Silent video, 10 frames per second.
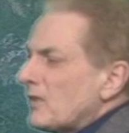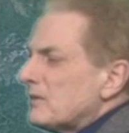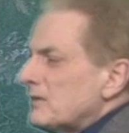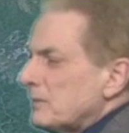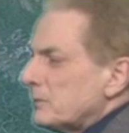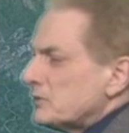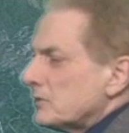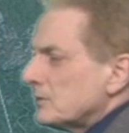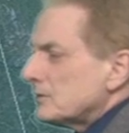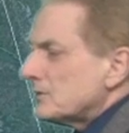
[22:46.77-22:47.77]

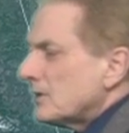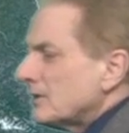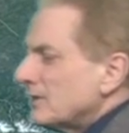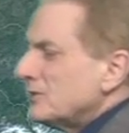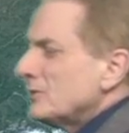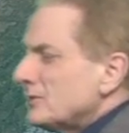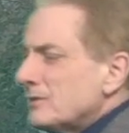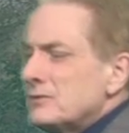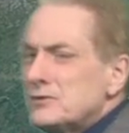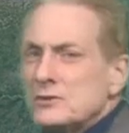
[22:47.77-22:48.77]
temperatures
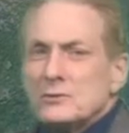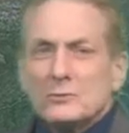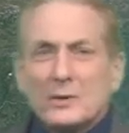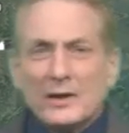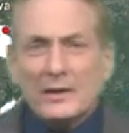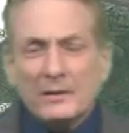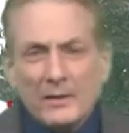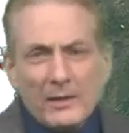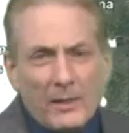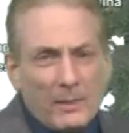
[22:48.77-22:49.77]
conducive to
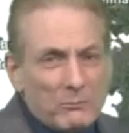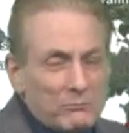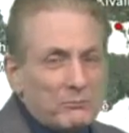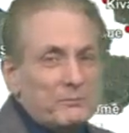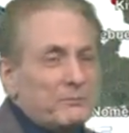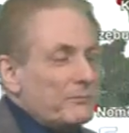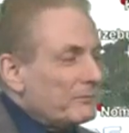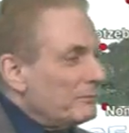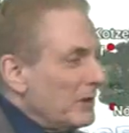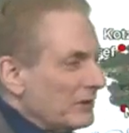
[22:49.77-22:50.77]

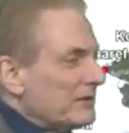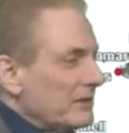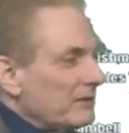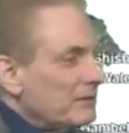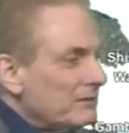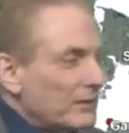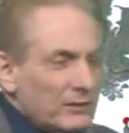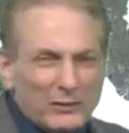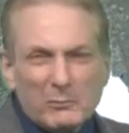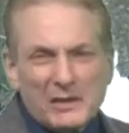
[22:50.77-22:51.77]
melting a
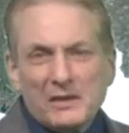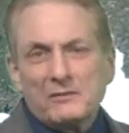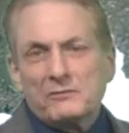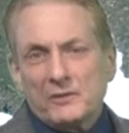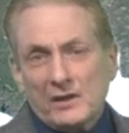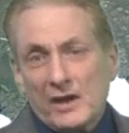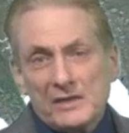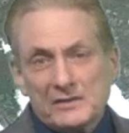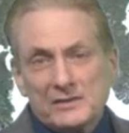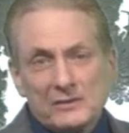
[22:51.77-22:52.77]
little bit for the
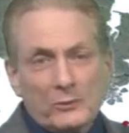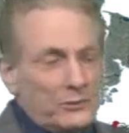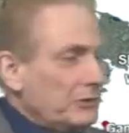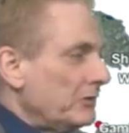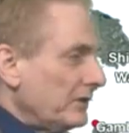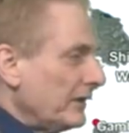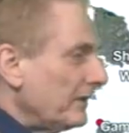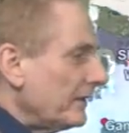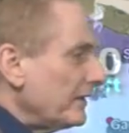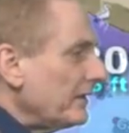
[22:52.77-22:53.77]
ice in northern Cook
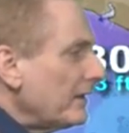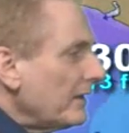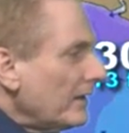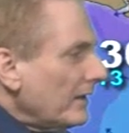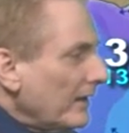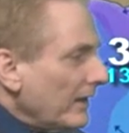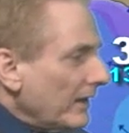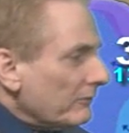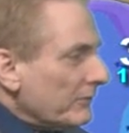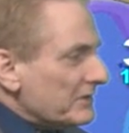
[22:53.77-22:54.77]
Inlet.
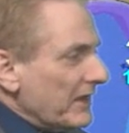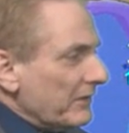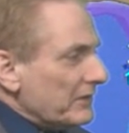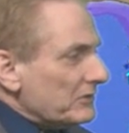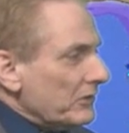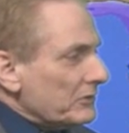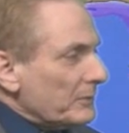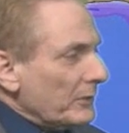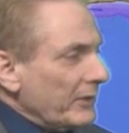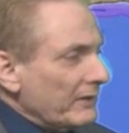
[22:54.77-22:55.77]
And for the southeast coast,
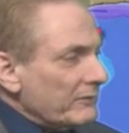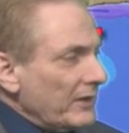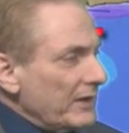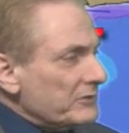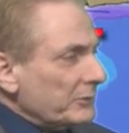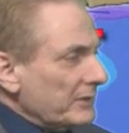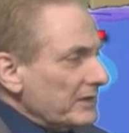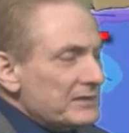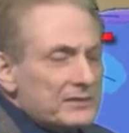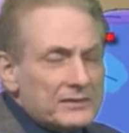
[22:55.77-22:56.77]
small craft
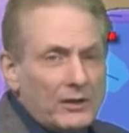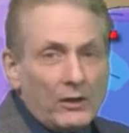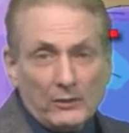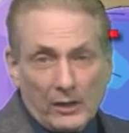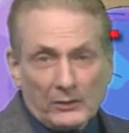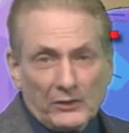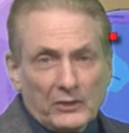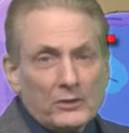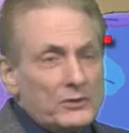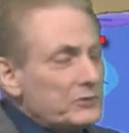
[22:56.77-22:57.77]
advisories all along the
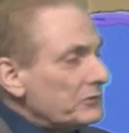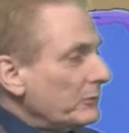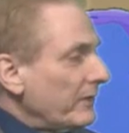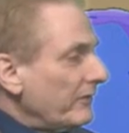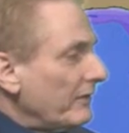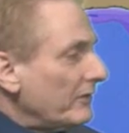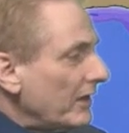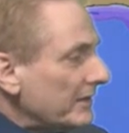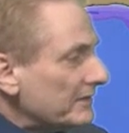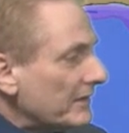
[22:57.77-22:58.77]
coast, 25
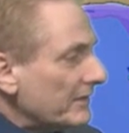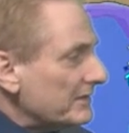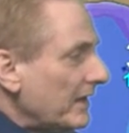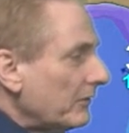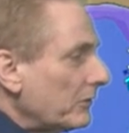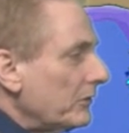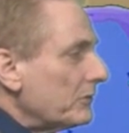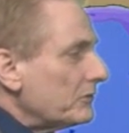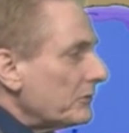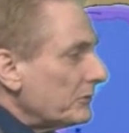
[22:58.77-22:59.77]
knots on the south
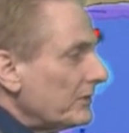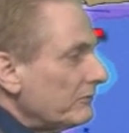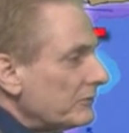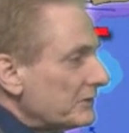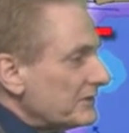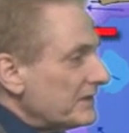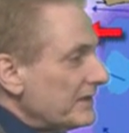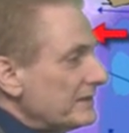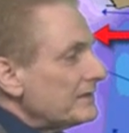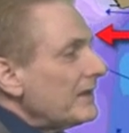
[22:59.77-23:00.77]
coast, 13-foot
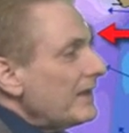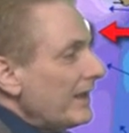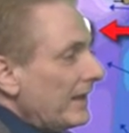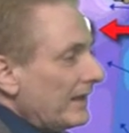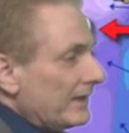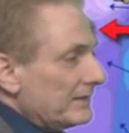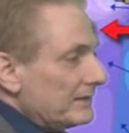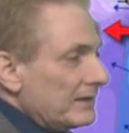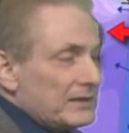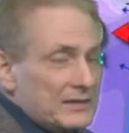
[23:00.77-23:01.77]
seas,
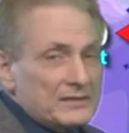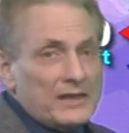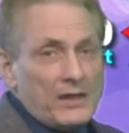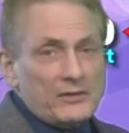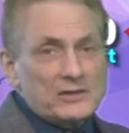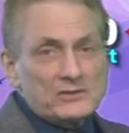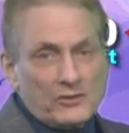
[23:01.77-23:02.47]
and east-southeast to